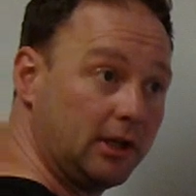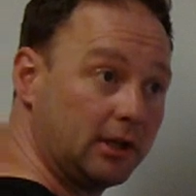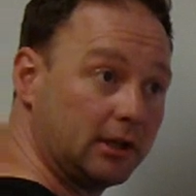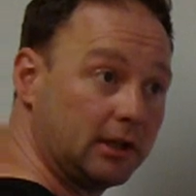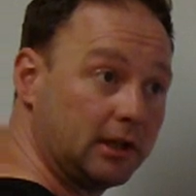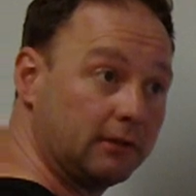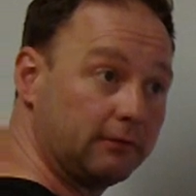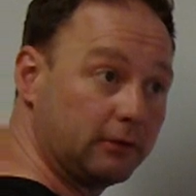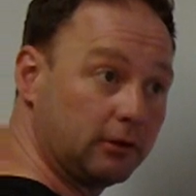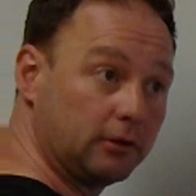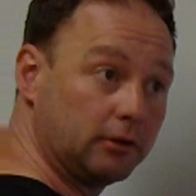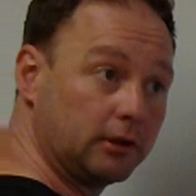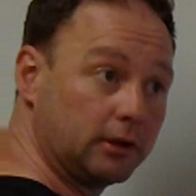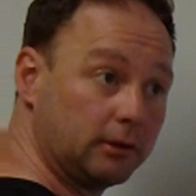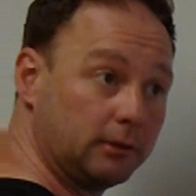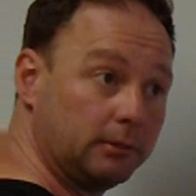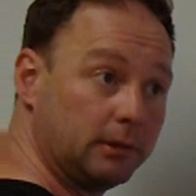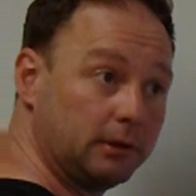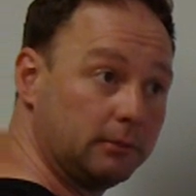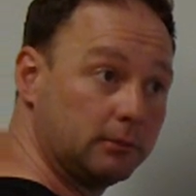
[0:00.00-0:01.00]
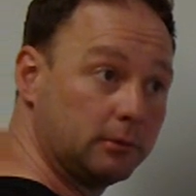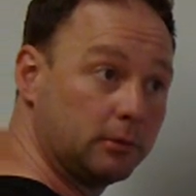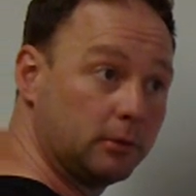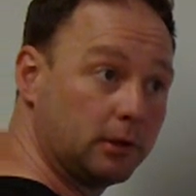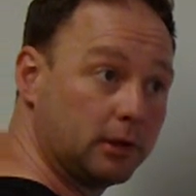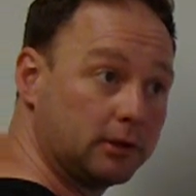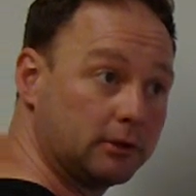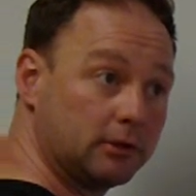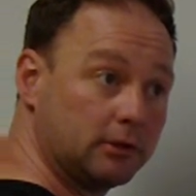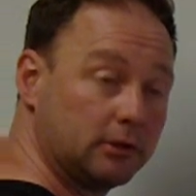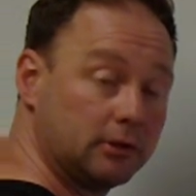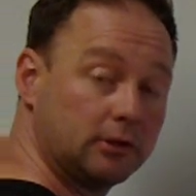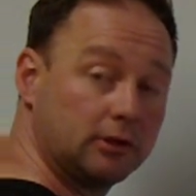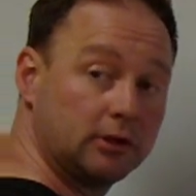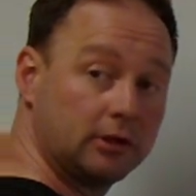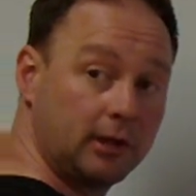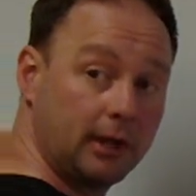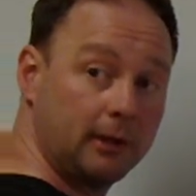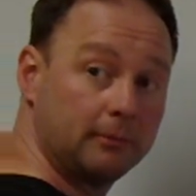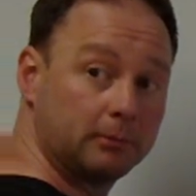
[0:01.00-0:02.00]
give it a little bit more
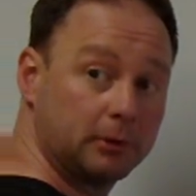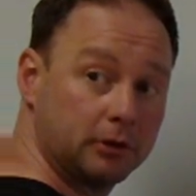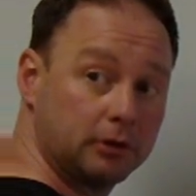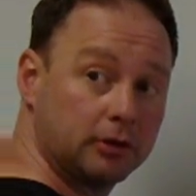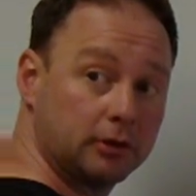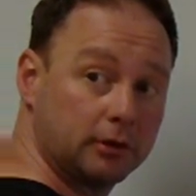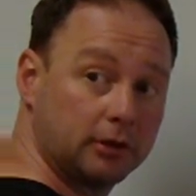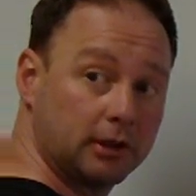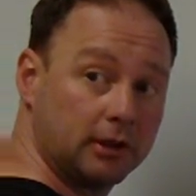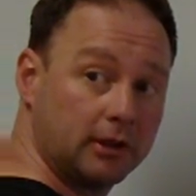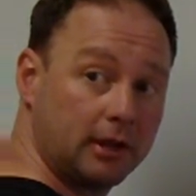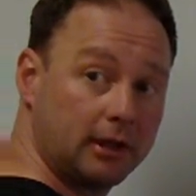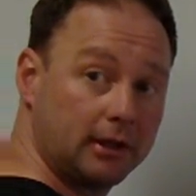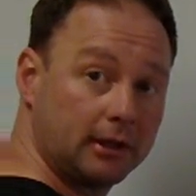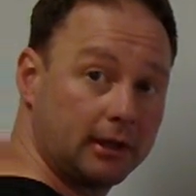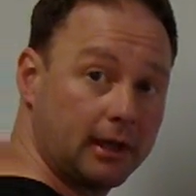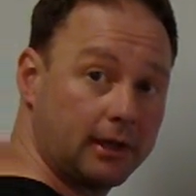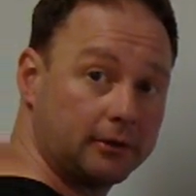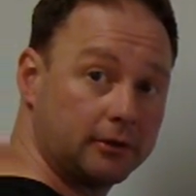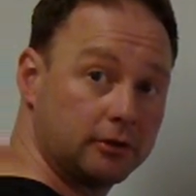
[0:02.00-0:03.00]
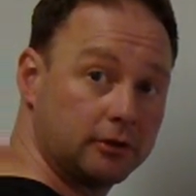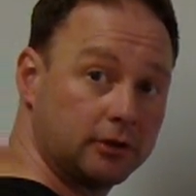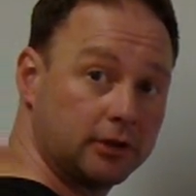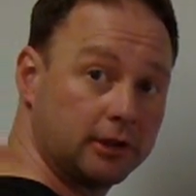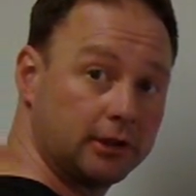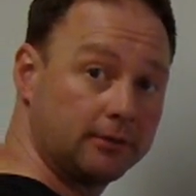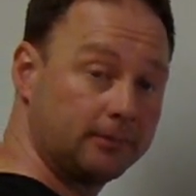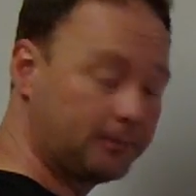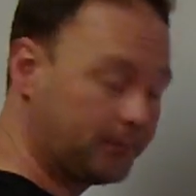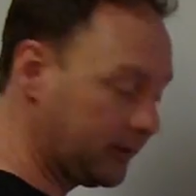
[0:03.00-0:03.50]
temperature kinetic energy,